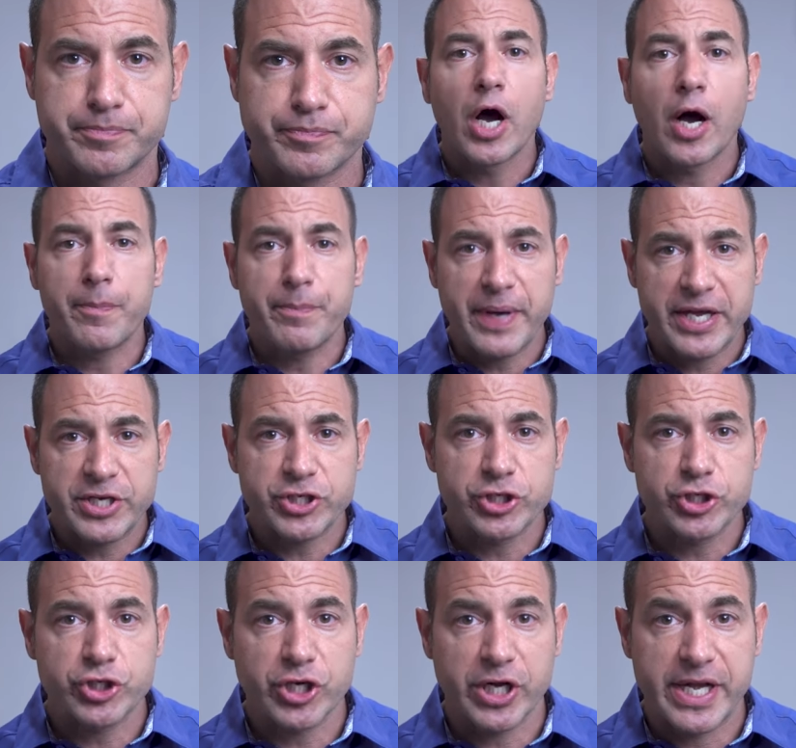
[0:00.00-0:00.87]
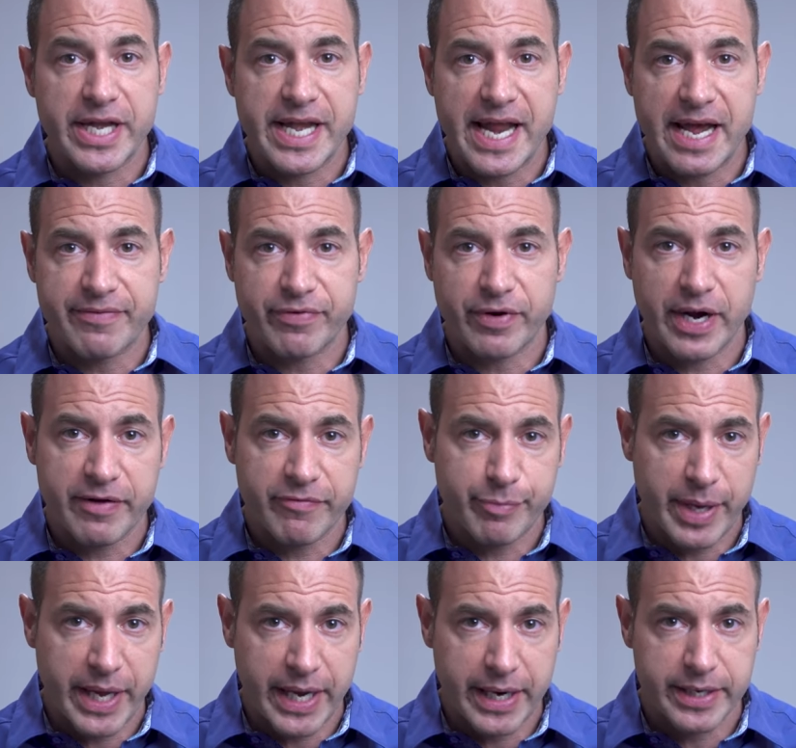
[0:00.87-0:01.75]
A patient should never have
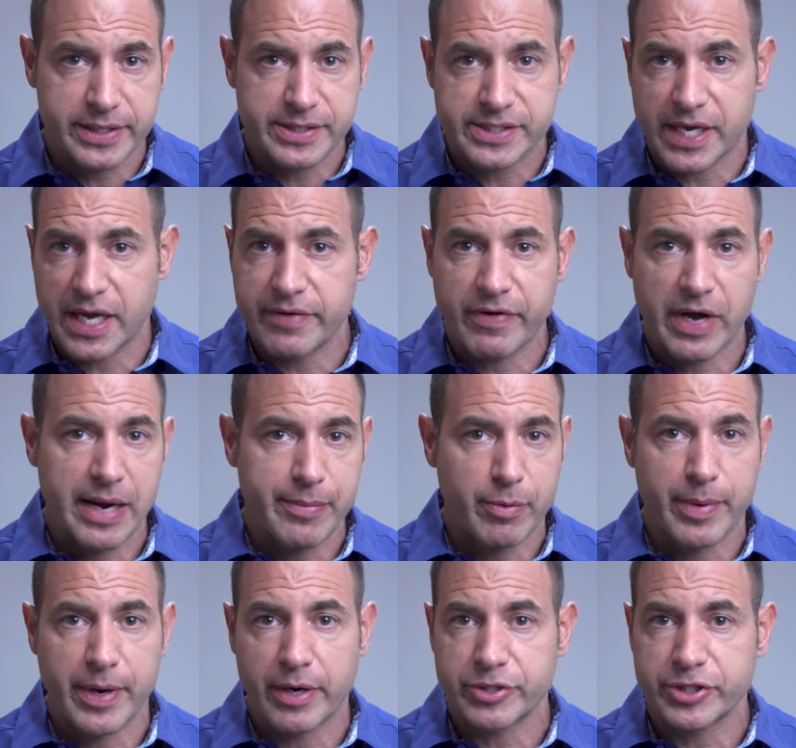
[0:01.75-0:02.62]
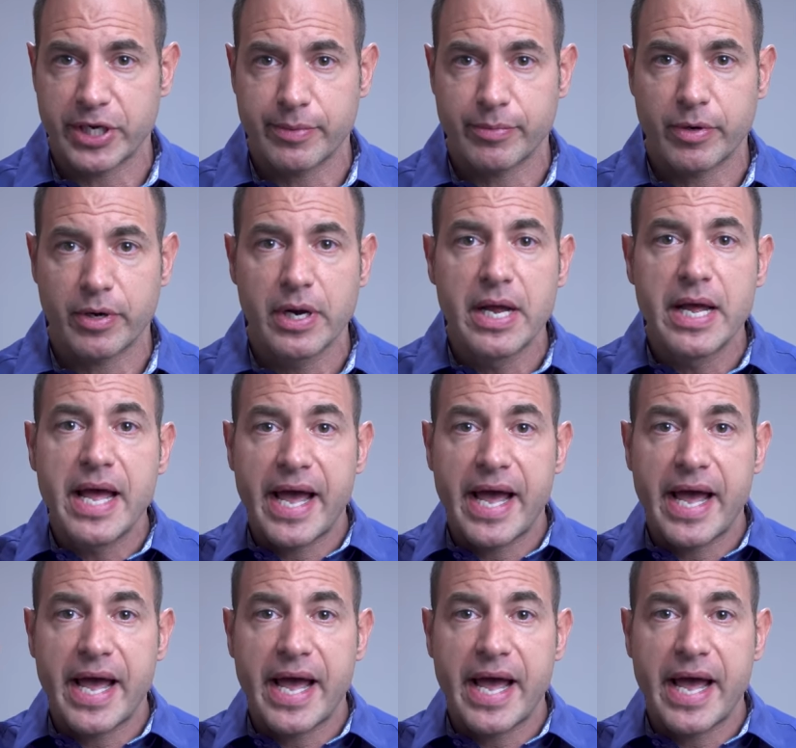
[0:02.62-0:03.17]
pain inside of a hyperbaric chamber.